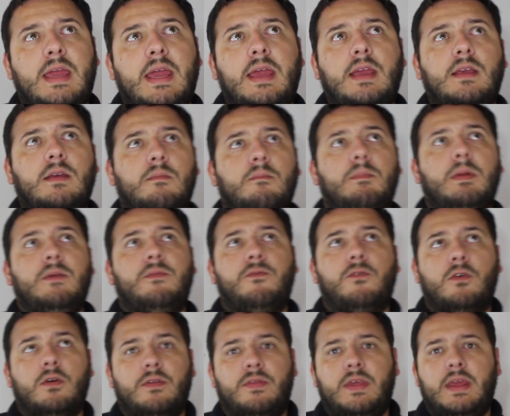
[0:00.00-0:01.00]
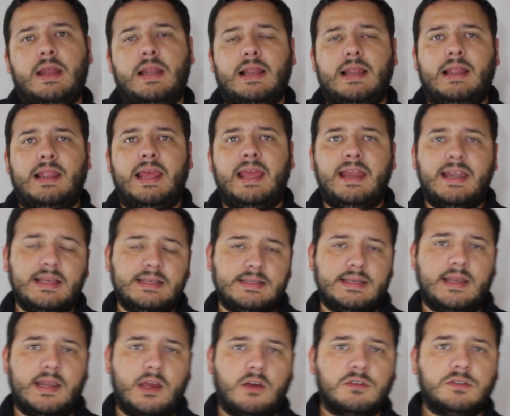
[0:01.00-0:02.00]
the
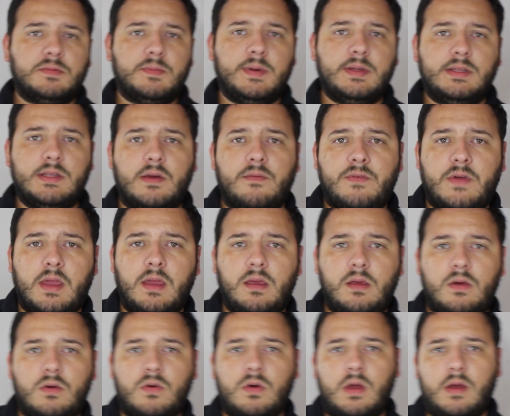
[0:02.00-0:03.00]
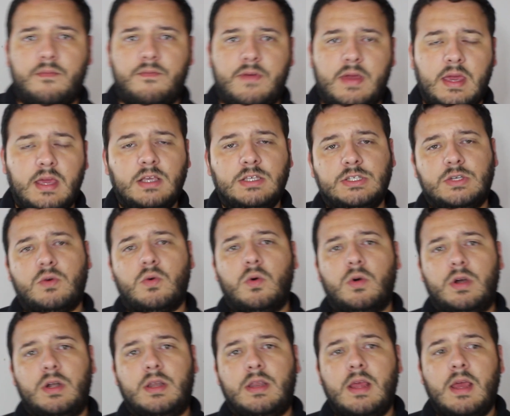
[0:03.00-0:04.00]
latest announcement of King's
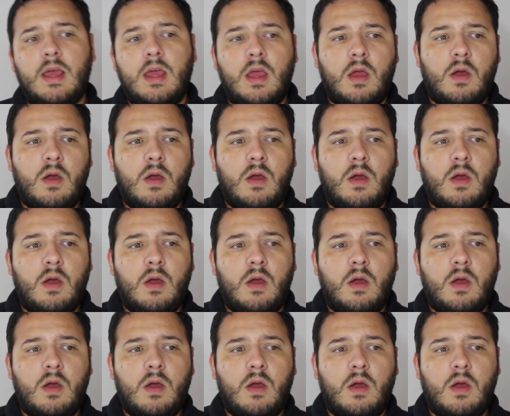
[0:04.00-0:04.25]
Court,